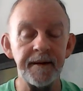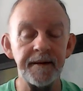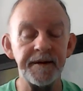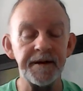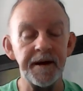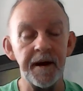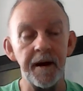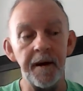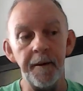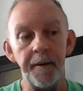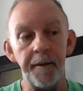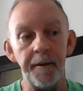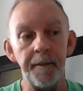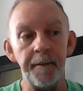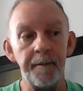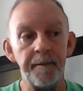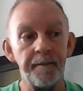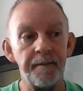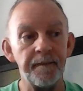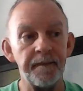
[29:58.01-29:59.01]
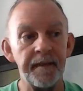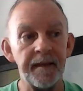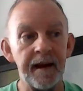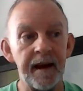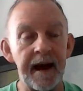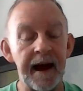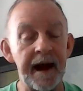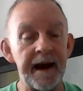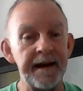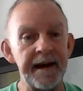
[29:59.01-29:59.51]
So,
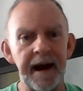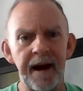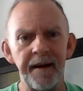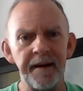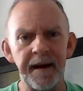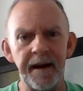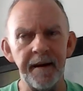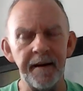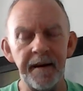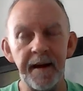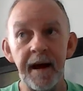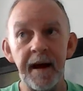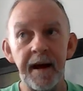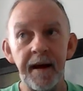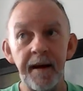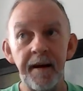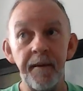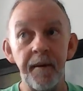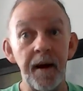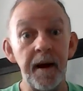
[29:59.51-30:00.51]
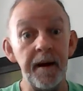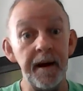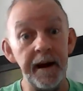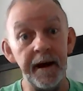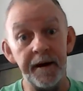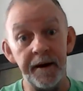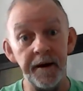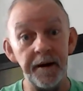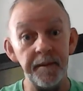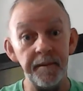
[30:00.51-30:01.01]
I doubt he... Well,
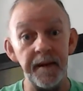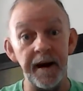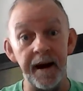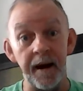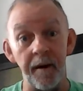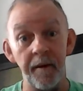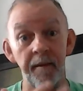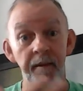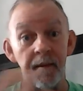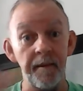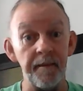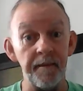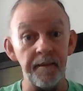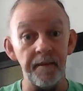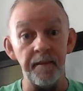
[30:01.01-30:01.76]
he could be on...